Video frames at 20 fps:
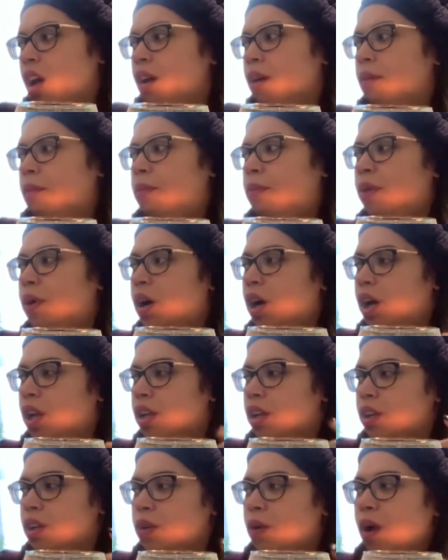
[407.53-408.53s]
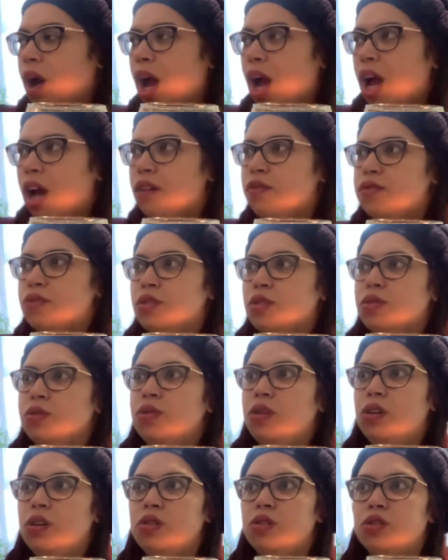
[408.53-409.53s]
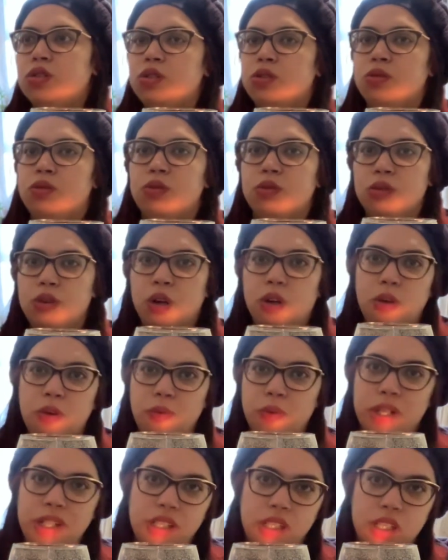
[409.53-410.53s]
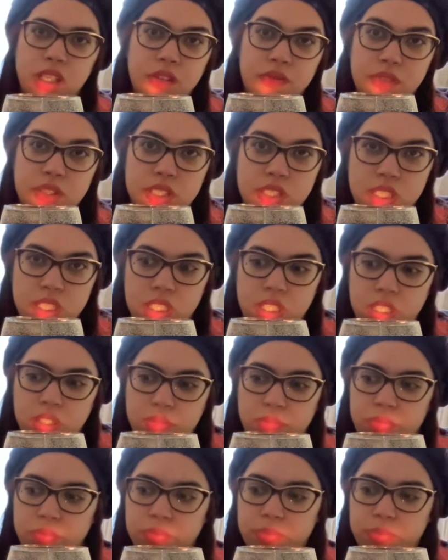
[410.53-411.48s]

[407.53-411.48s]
but you have to also know when enough is enough.